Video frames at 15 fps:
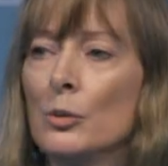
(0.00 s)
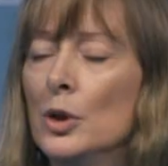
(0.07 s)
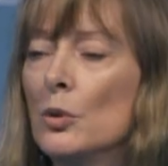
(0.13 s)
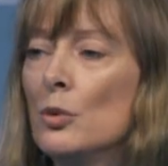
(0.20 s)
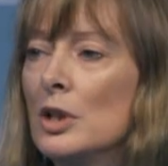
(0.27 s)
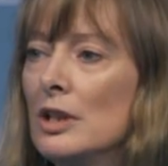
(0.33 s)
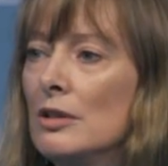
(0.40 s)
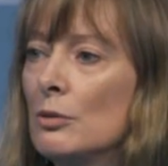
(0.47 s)
We
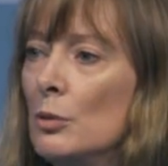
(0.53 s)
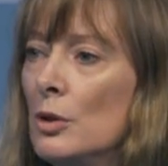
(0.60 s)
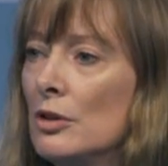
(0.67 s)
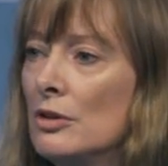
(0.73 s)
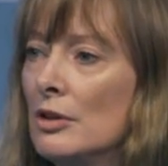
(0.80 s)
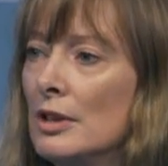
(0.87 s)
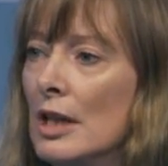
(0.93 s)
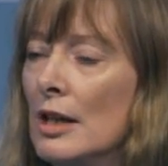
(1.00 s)
all need to
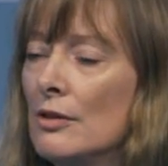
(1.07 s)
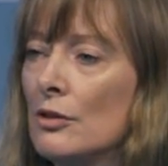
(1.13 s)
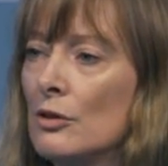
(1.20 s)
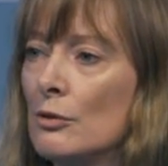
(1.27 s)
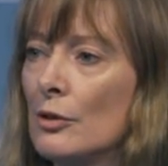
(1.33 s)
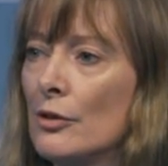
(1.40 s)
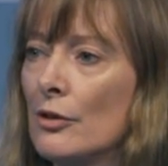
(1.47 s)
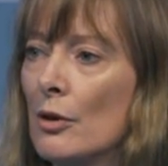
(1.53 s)
work together
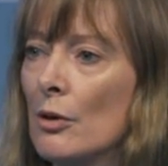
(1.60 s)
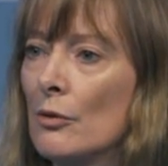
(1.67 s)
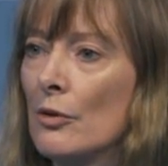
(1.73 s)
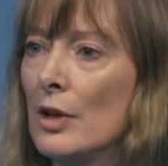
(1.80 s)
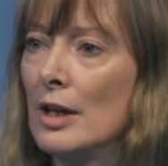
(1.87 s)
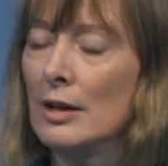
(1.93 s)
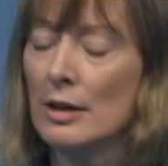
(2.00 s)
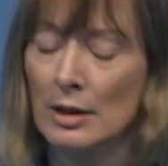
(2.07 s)
to resolve
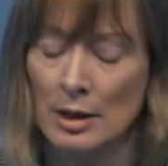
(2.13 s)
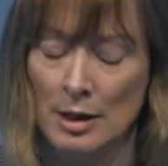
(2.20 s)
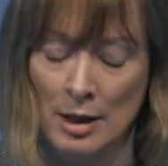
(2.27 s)
that,